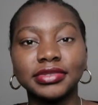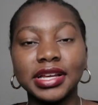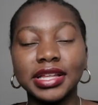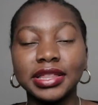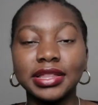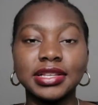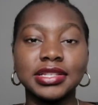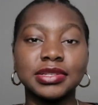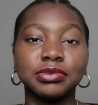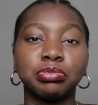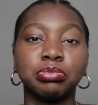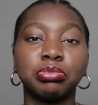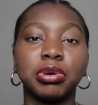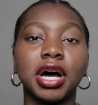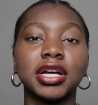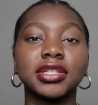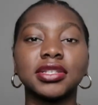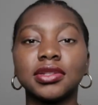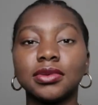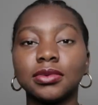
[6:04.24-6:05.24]
in this
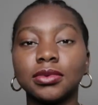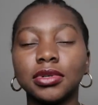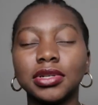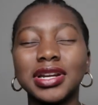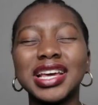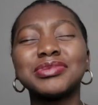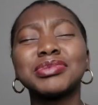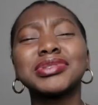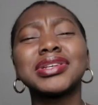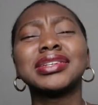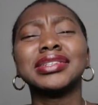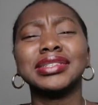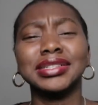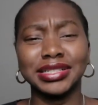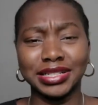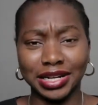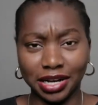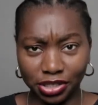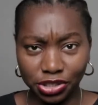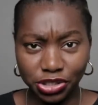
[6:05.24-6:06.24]
part of the world, especially in
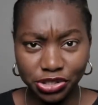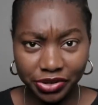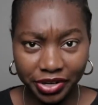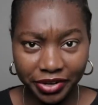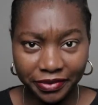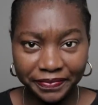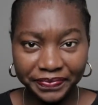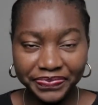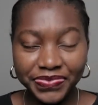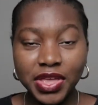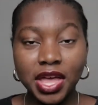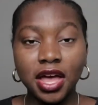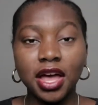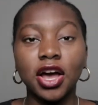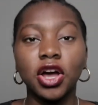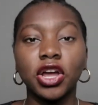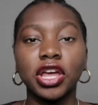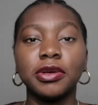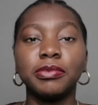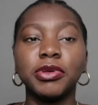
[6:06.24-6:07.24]
this country,
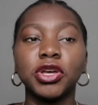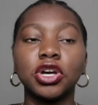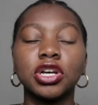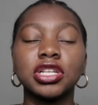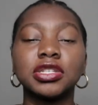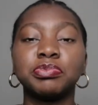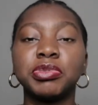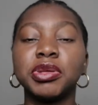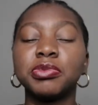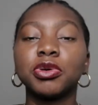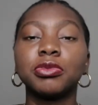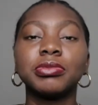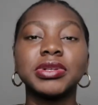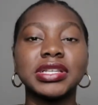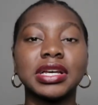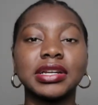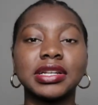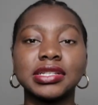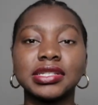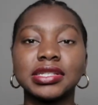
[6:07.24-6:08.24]
okay? Because people
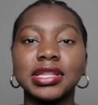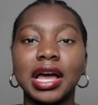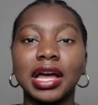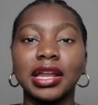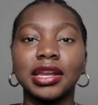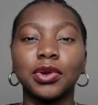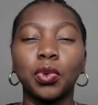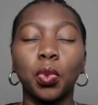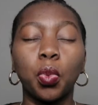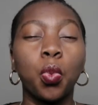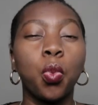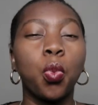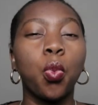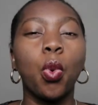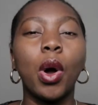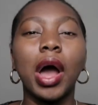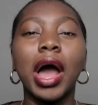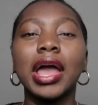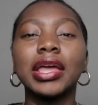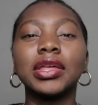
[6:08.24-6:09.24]
misunderstand
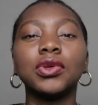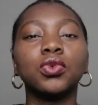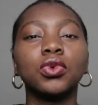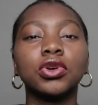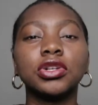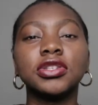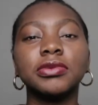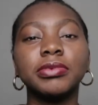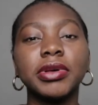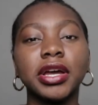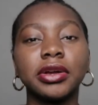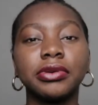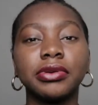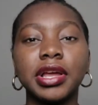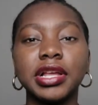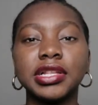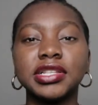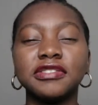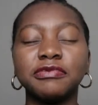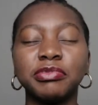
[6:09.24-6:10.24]
why you want to be a
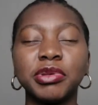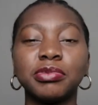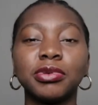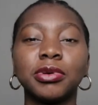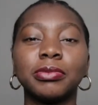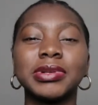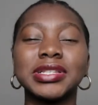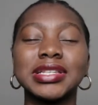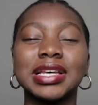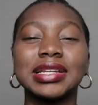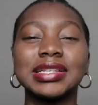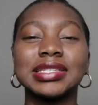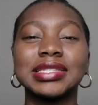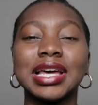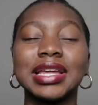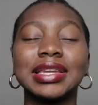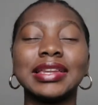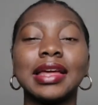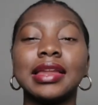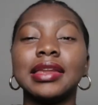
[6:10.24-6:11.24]
creative. People
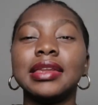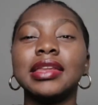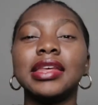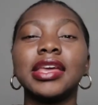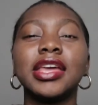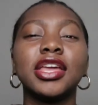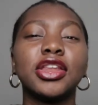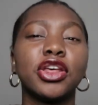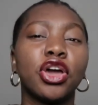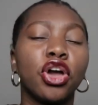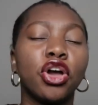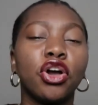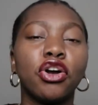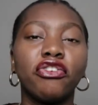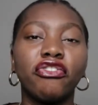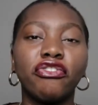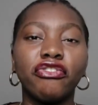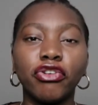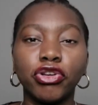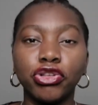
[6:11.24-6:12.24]
misunderstand the need
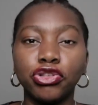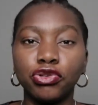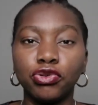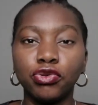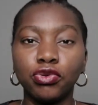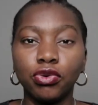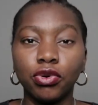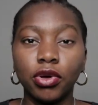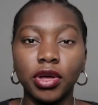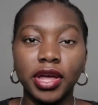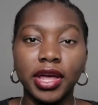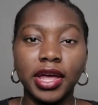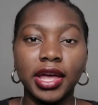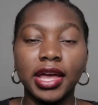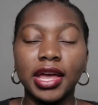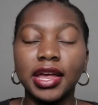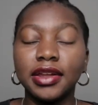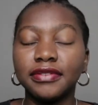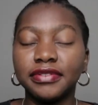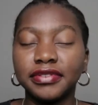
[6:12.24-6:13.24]
for you
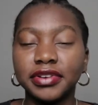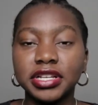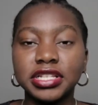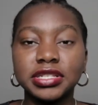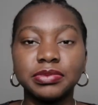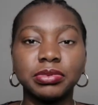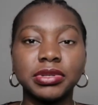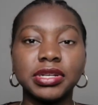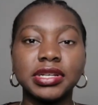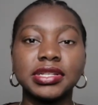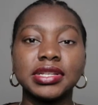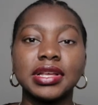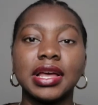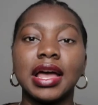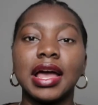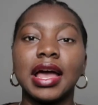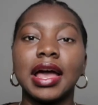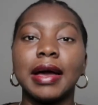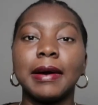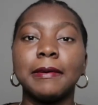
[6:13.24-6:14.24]
in the first place.
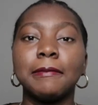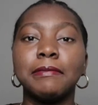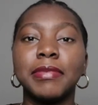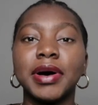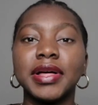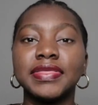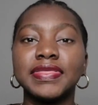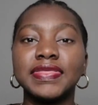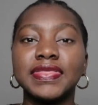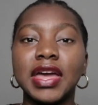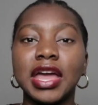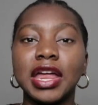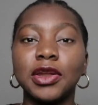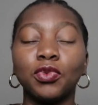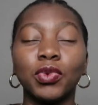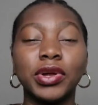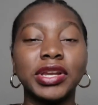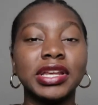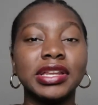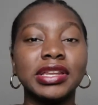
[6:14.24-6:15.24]
But
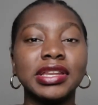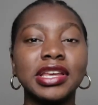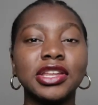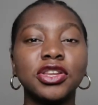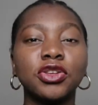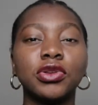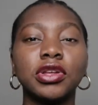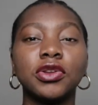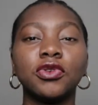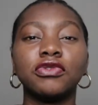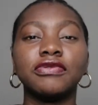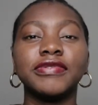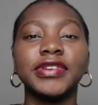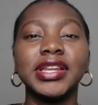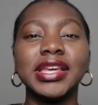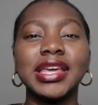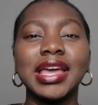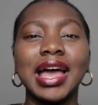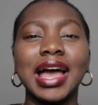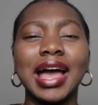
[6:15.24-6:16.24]
then when they need you, they don't
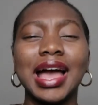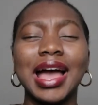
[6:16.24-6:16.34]
really